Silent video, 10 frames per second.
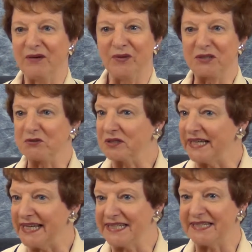they want
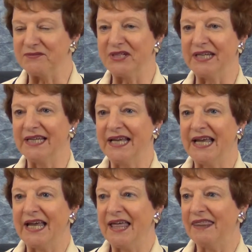creativity,
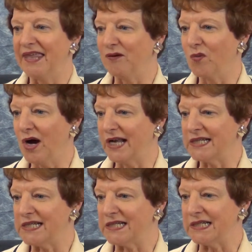they
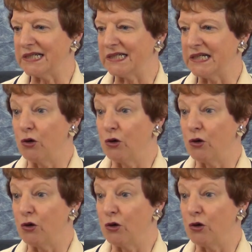want uh,